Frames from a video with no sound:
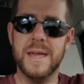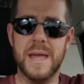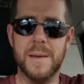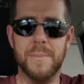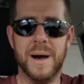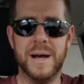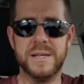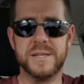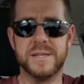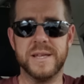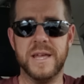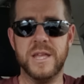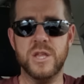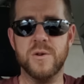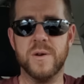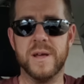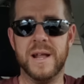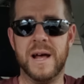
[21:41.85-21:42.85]
In my
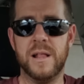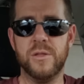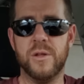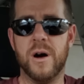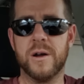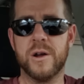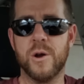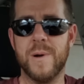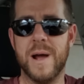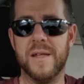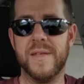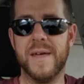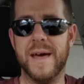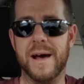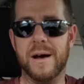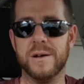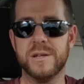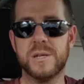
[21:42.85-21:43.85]
state, you cannot lock her out of
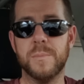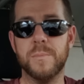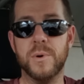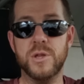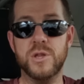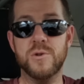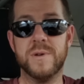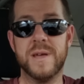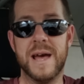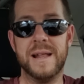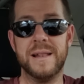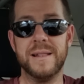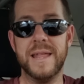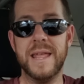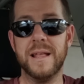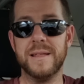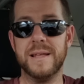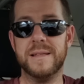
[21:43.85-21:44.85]
the house, but you
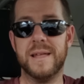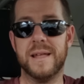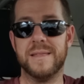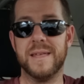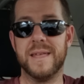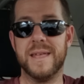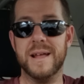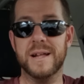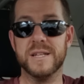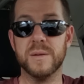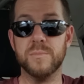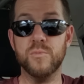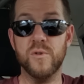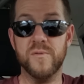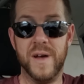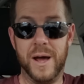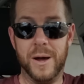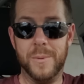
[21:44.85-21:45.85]
can legally take the kids and
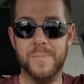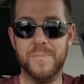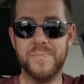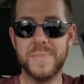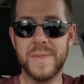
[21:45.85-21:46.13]
move out.